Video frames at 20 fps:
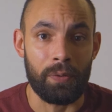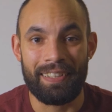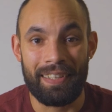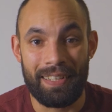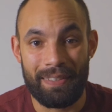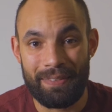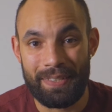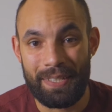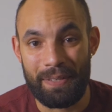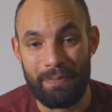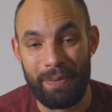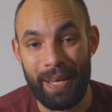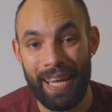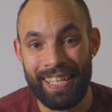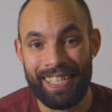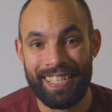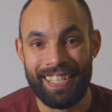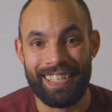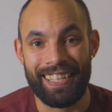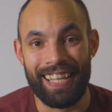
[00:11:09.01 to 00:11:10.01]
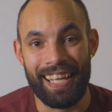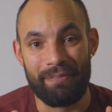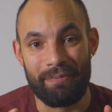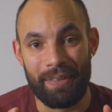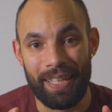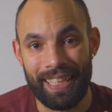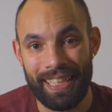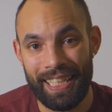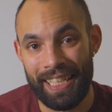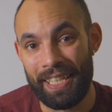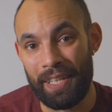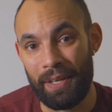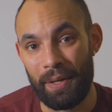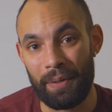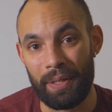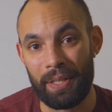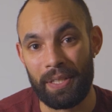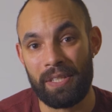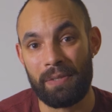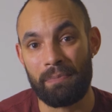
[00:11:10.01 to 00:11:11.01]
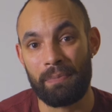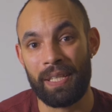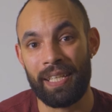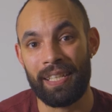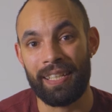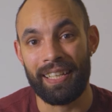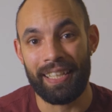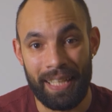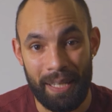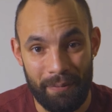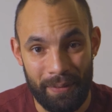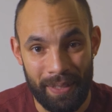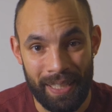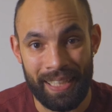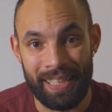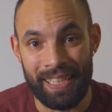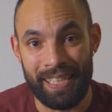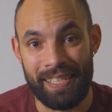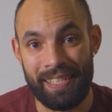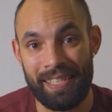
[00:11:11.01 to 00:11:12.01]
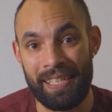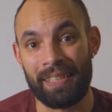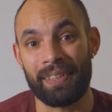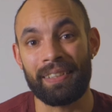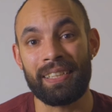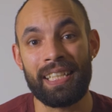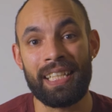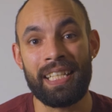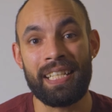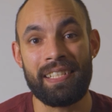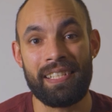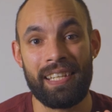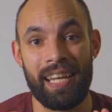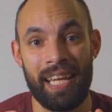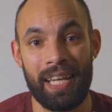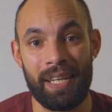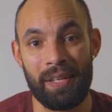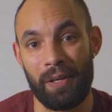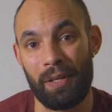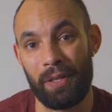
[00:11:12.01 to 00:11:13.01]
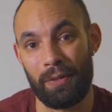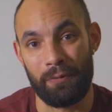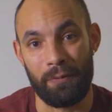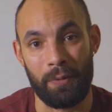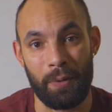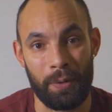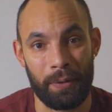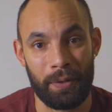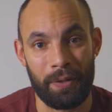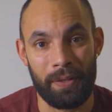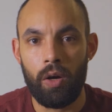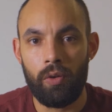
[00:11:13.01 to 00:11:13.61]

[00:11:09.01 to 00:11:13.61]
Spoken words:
Not even to mention that my decoding speed definitely still needs a lot of work.